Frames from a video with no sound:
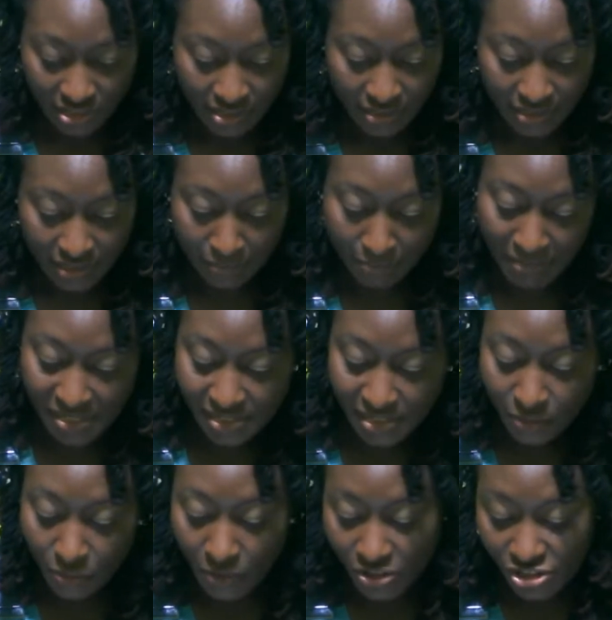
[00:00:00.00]
Like mixing
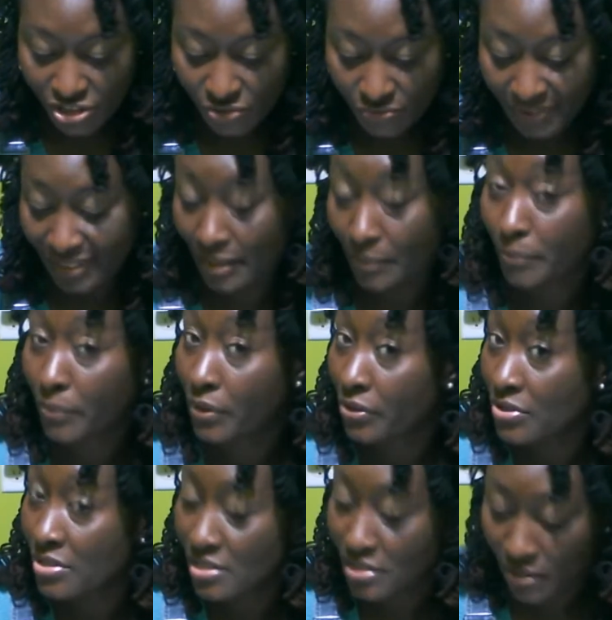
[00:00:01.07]
gouache is really a
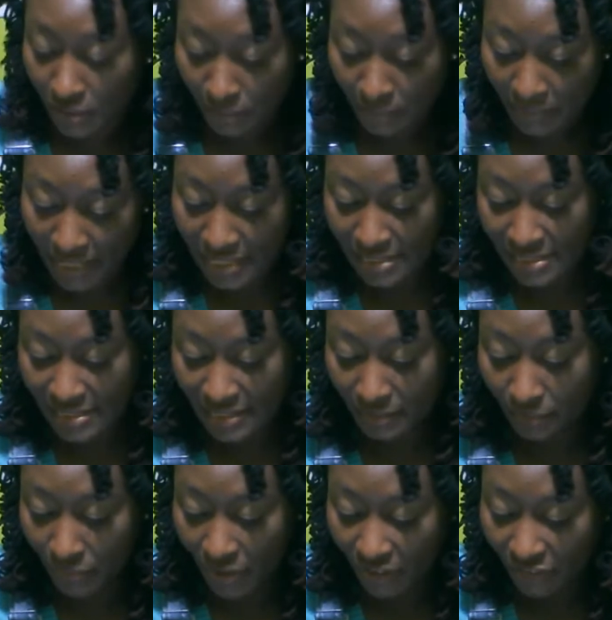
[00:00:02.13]
personal painting
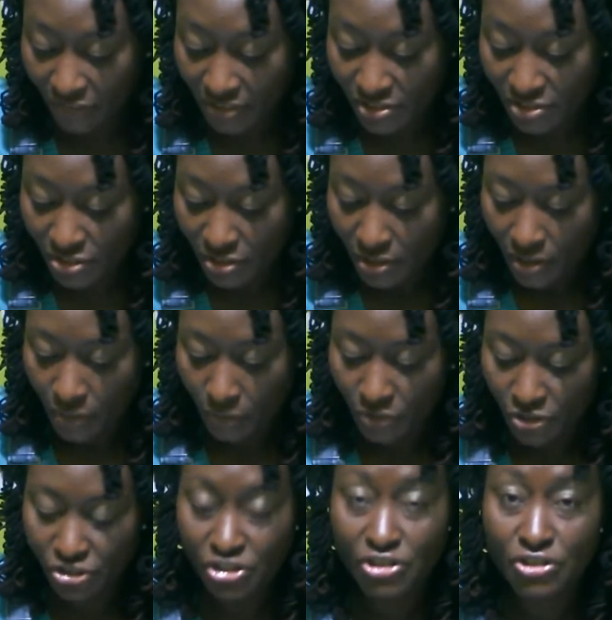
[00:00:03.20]
preference, which
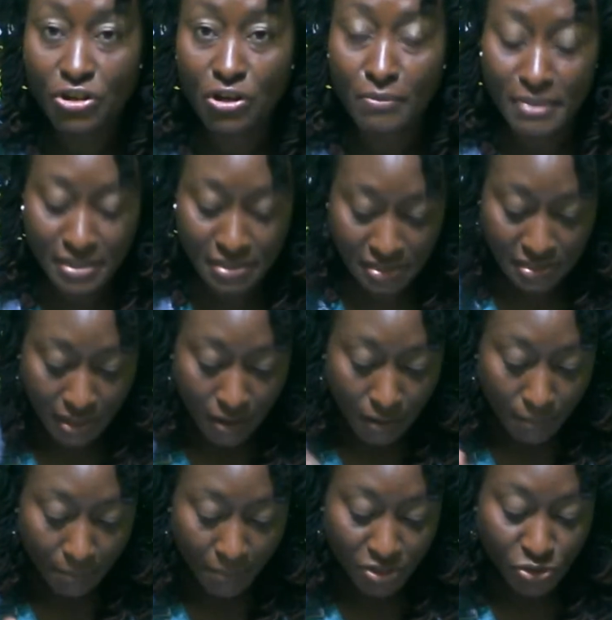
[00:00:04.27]
determines how
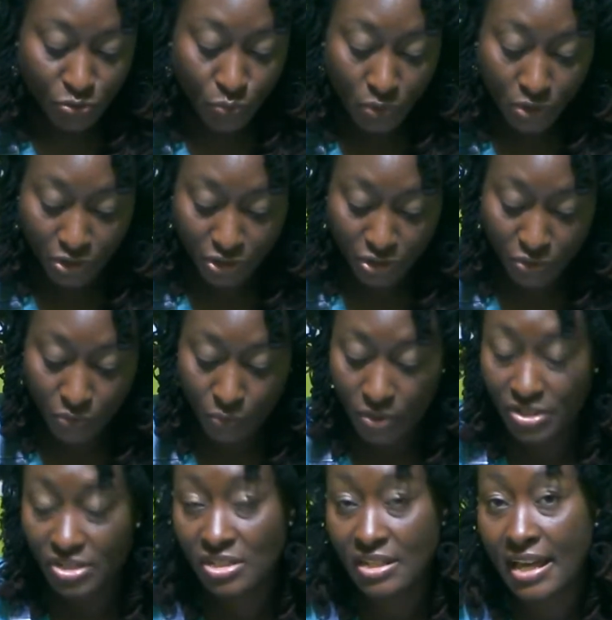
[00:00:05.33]
much water you
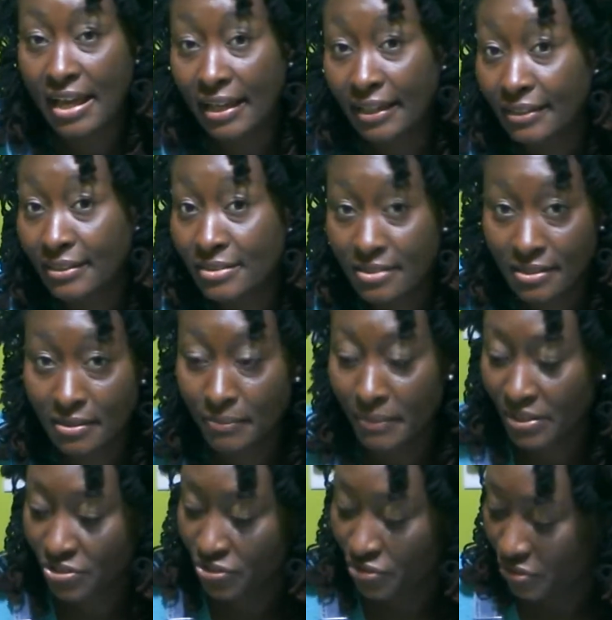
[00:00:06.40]
want to add to the
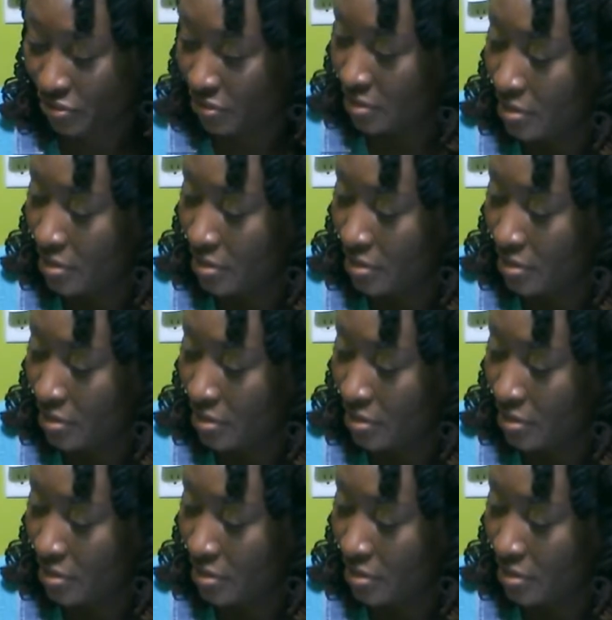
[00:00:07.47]
mixture.